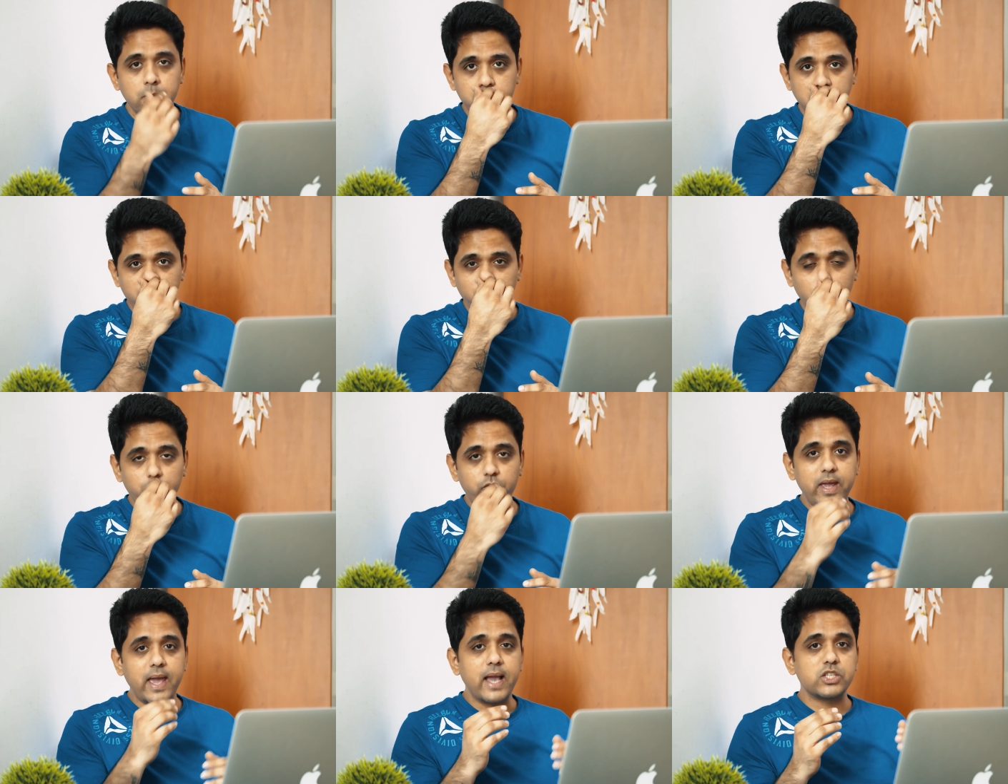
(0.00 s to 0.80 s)
Before
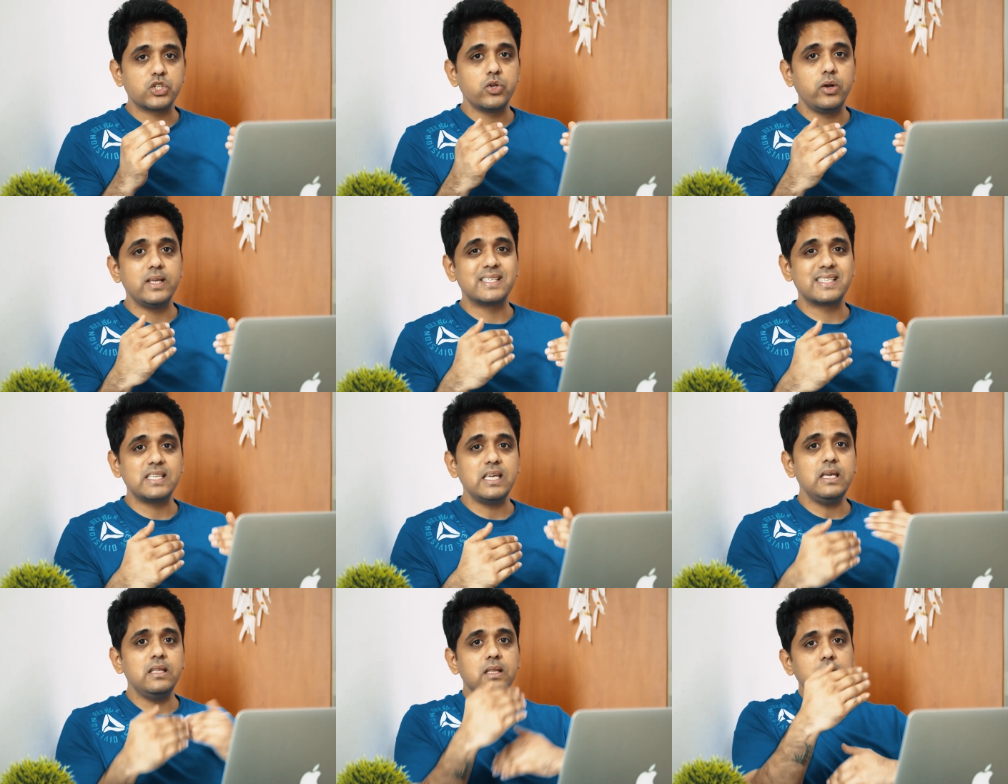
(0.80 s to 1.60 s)
we actually
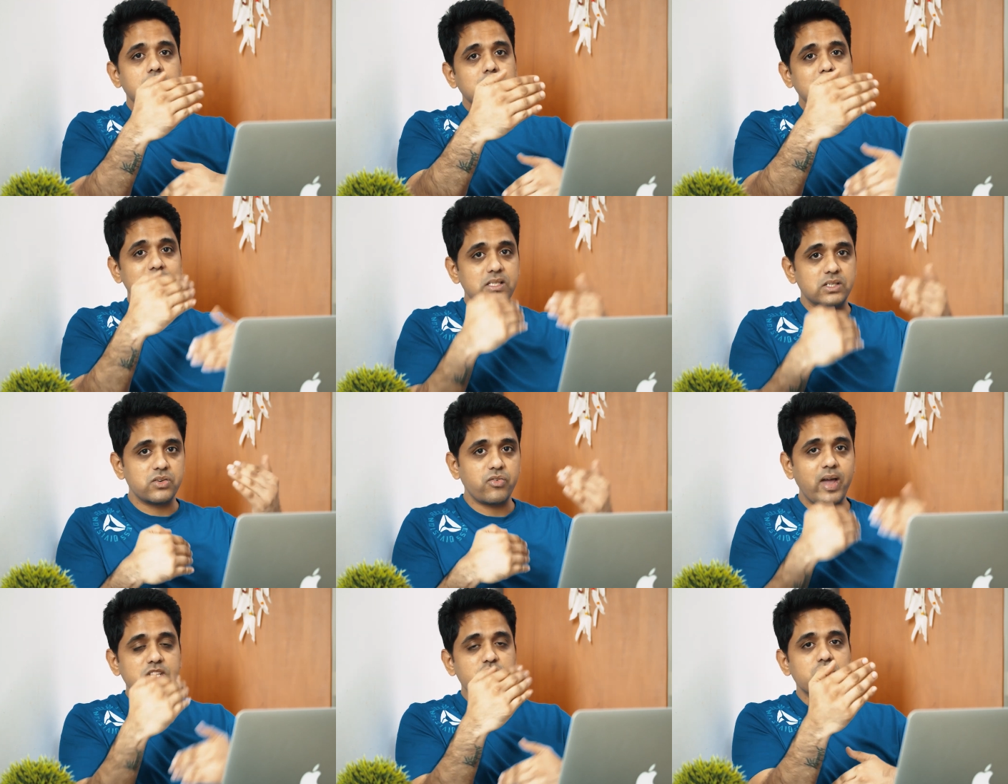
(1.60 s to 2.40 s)
see the
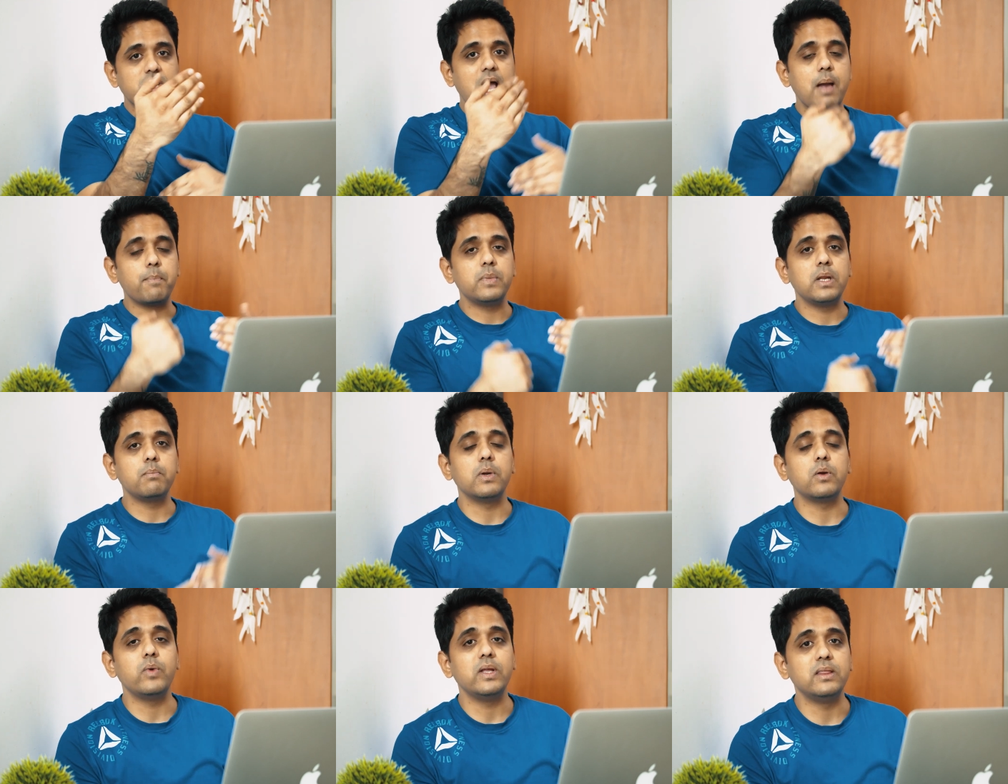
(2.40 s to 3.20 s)
interaction happening
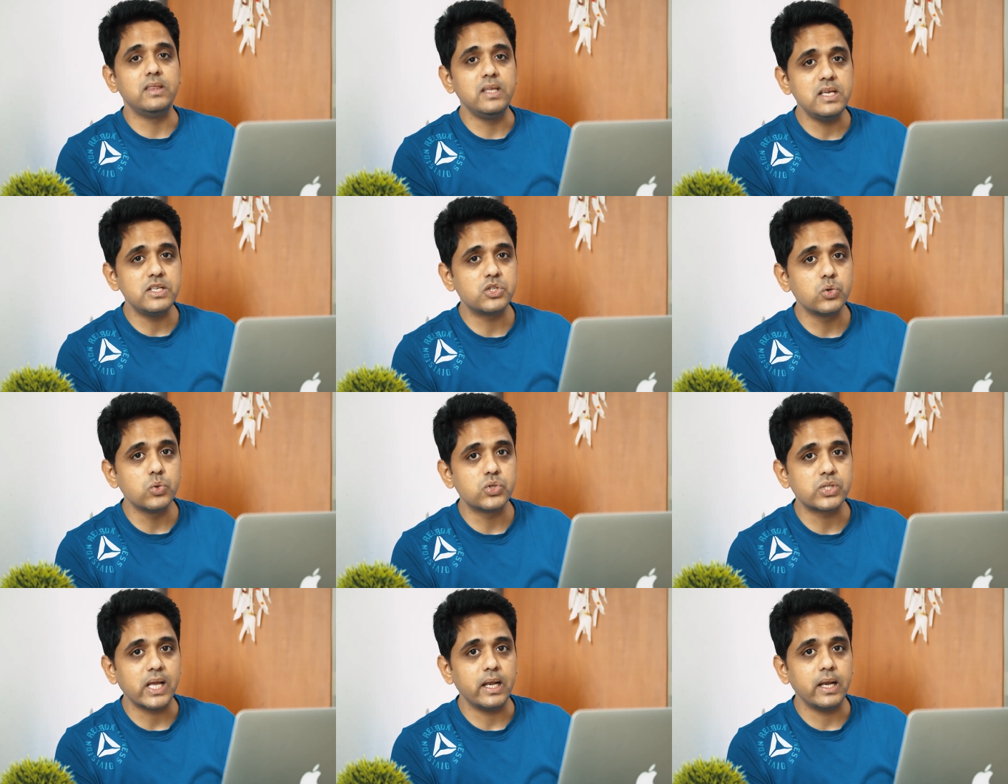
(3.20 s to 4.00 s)
between these two
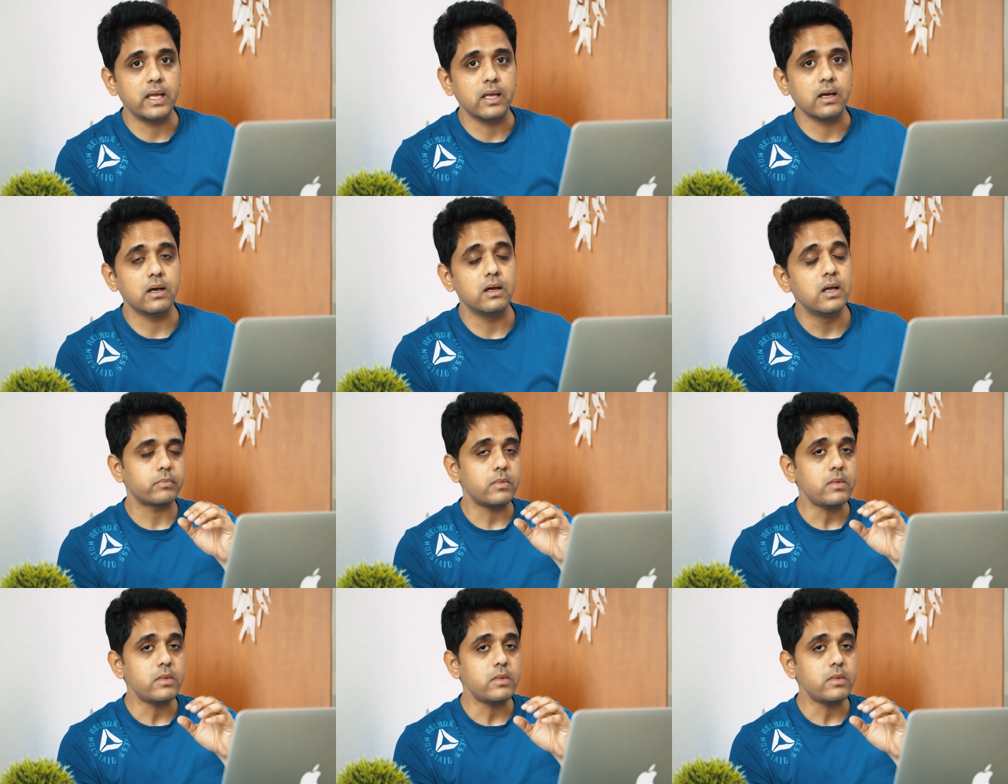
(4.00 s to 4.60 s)
cell layers,